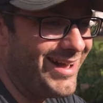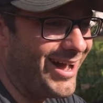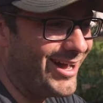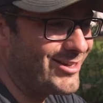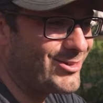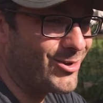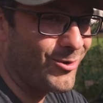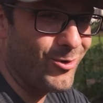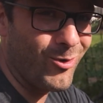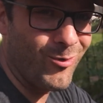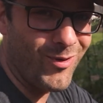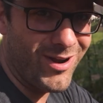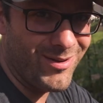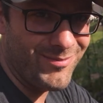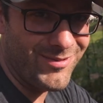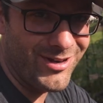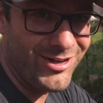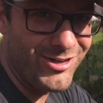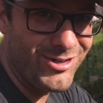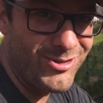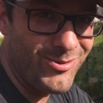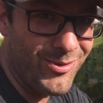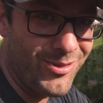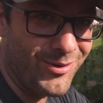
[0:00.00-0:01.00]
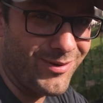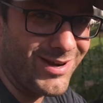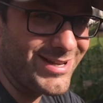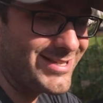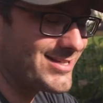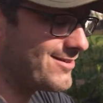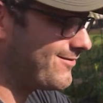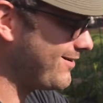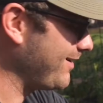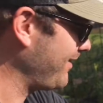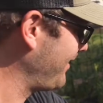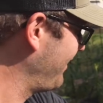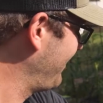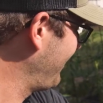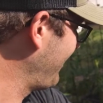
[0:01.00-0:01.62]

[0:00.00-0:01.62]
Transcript: I don't know what I'm gonna do with the rest of it.